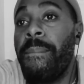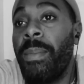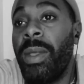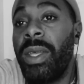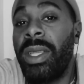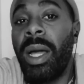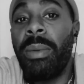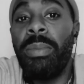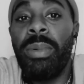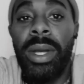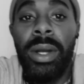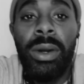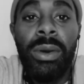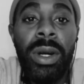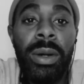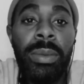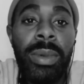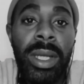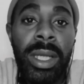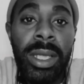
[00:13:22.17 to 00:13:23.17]
And I bring her
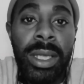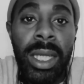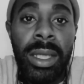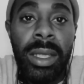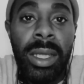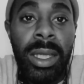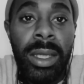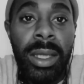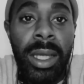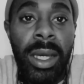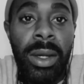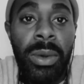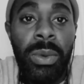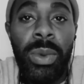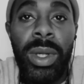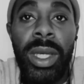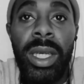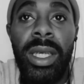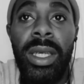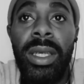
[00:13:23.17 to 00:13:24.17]
up because I think that
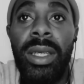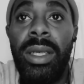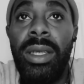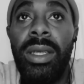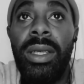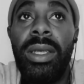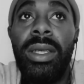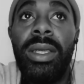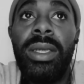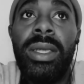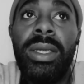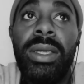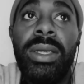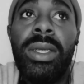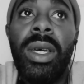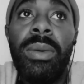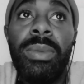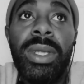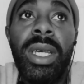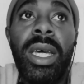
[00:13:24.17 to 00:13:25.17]
we
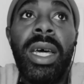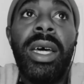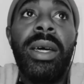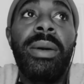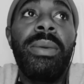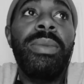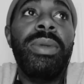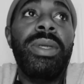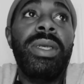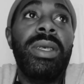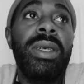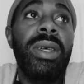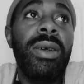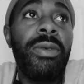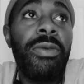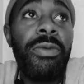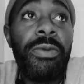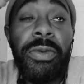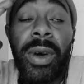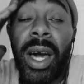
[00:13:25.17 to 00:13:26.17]
sometimes
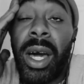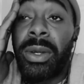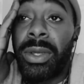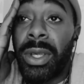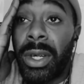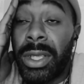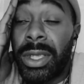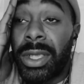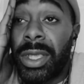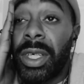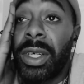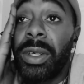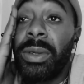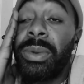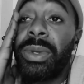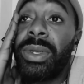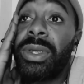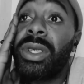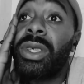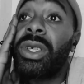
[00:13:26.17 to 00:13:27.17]
found
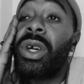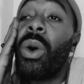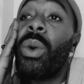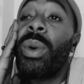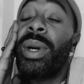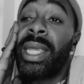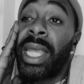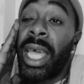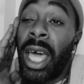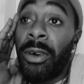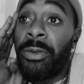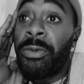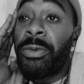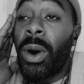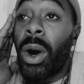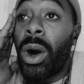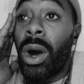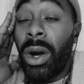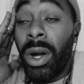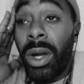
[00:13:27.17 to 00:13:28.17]
ourselves going that
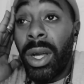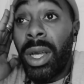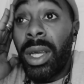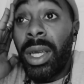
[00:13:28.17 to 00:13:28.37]
far